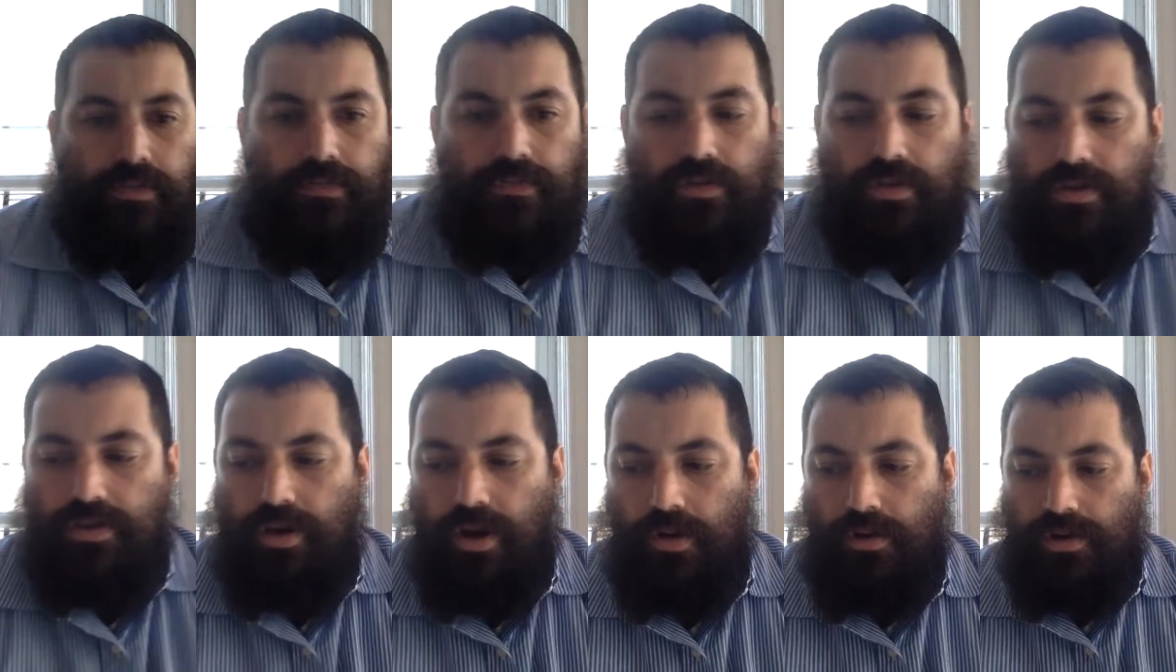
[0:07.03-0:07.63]

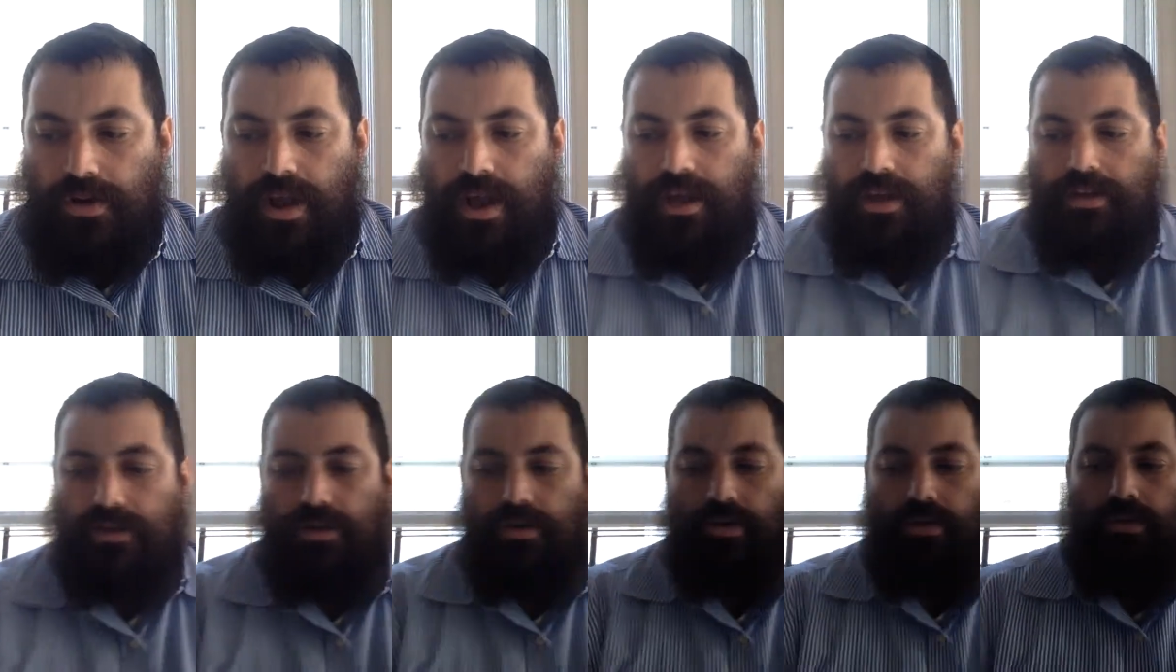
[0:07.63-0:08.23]
First, I would
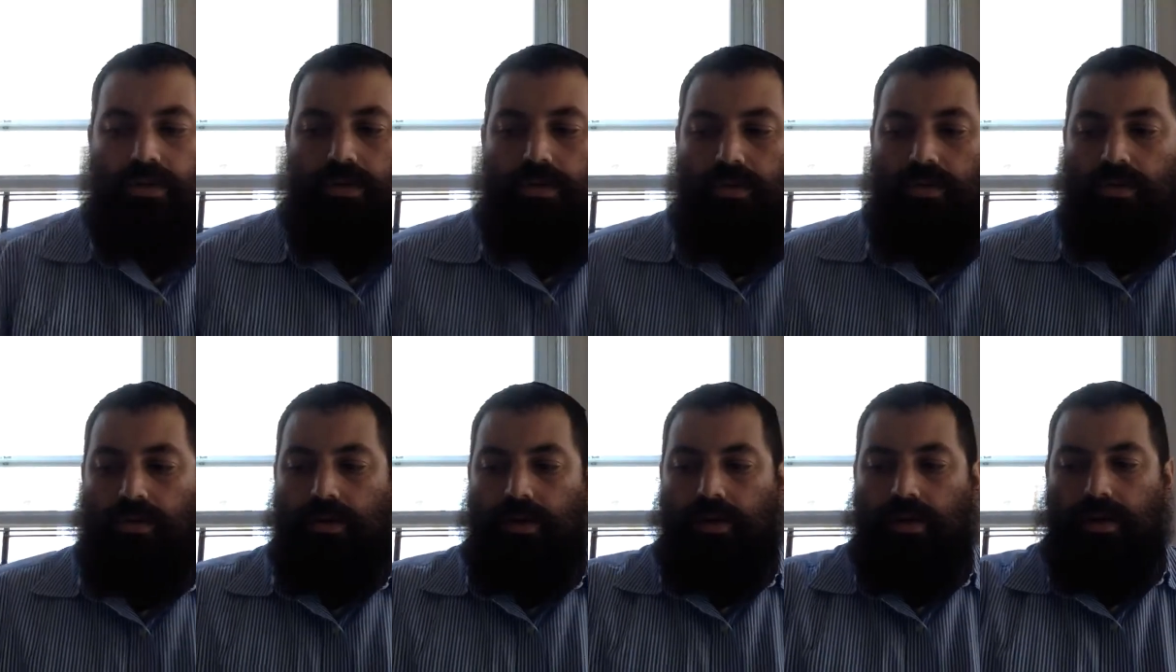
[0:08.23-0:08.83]
like
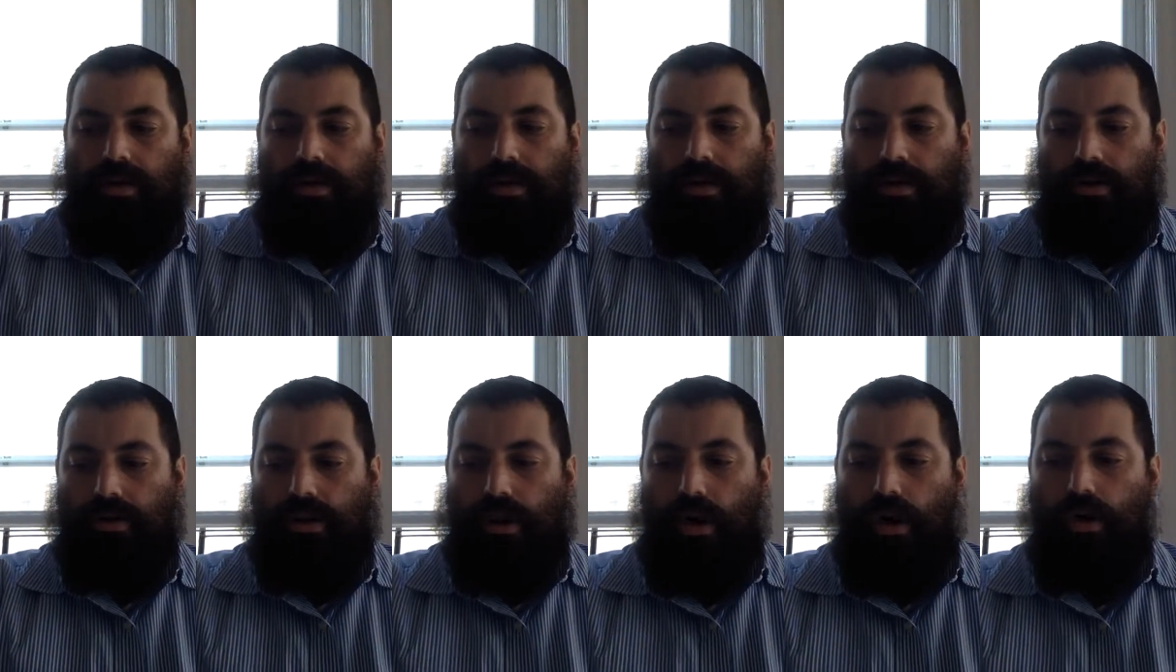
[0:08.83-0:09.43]
to
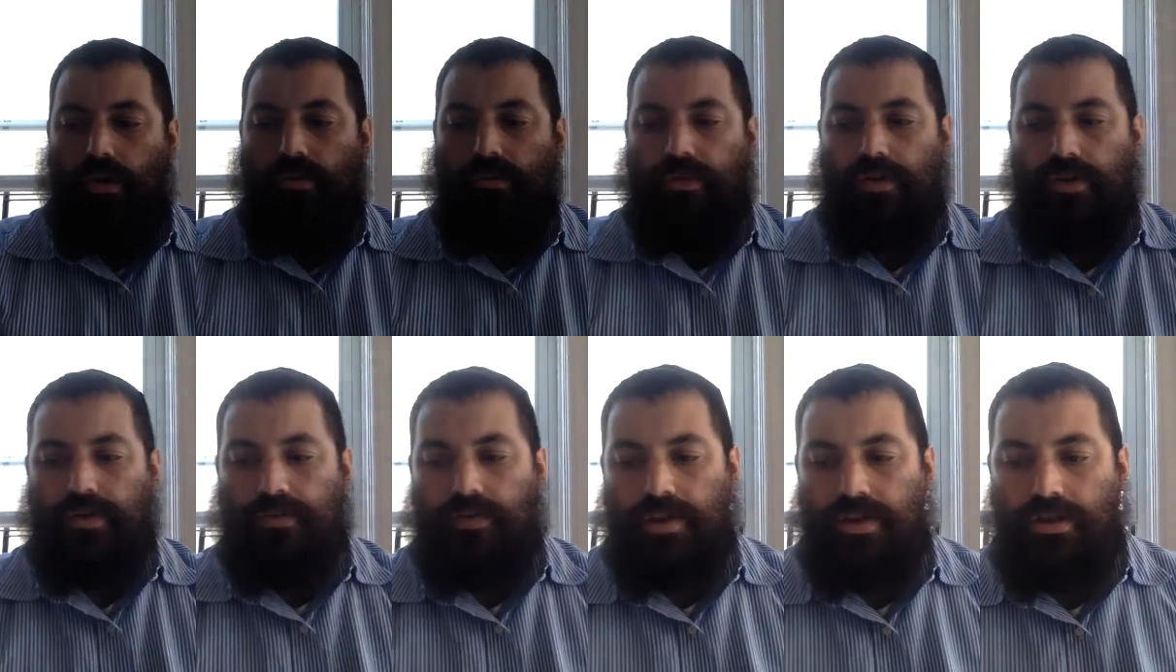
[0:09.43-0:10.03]
go
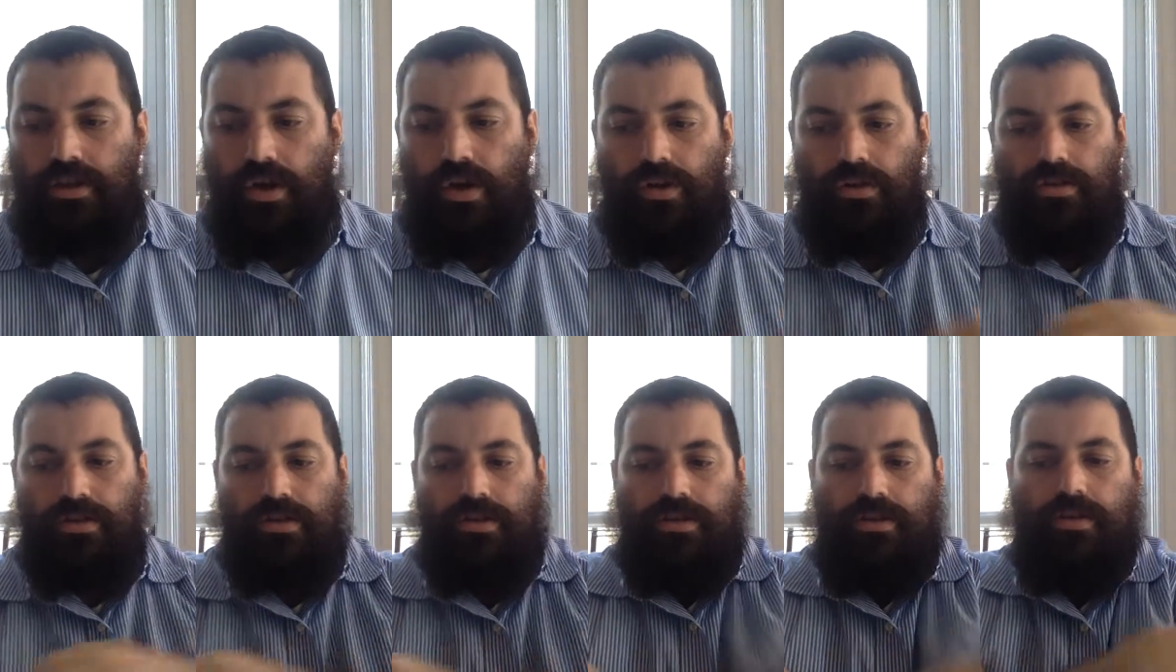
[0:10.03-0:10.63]
over the
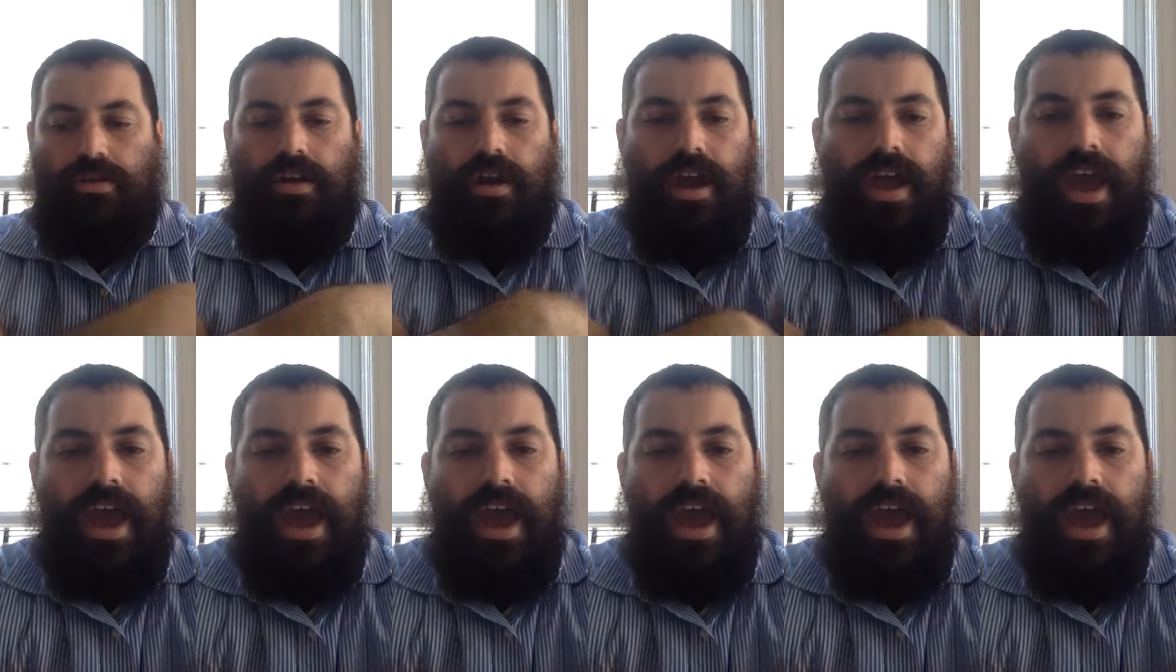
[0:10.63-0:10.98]
results